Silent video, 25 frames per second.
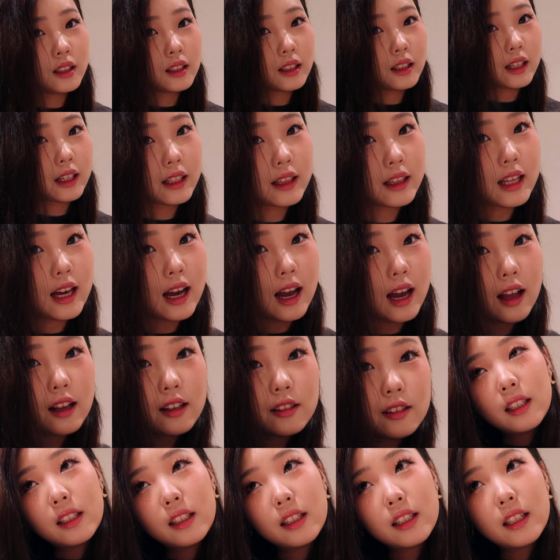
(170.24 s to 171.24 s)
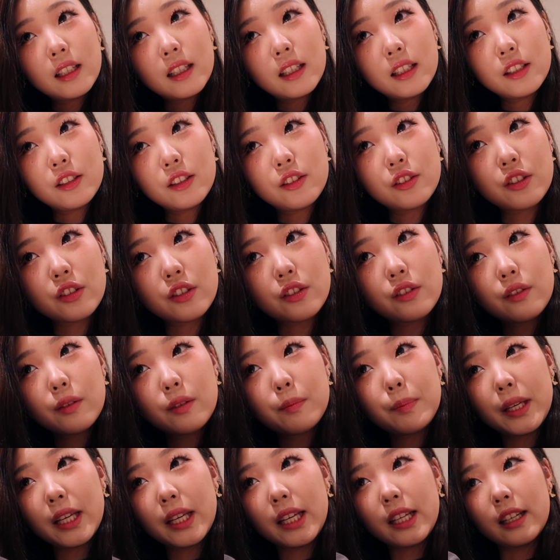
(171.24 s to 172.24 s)
Like that. And then you just
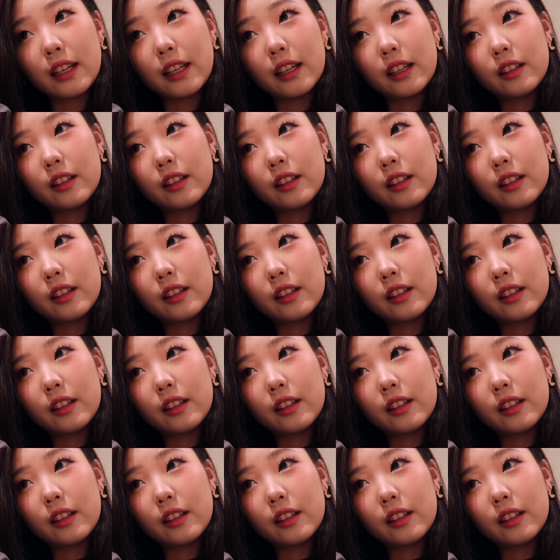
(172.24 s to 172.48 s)
repeat it.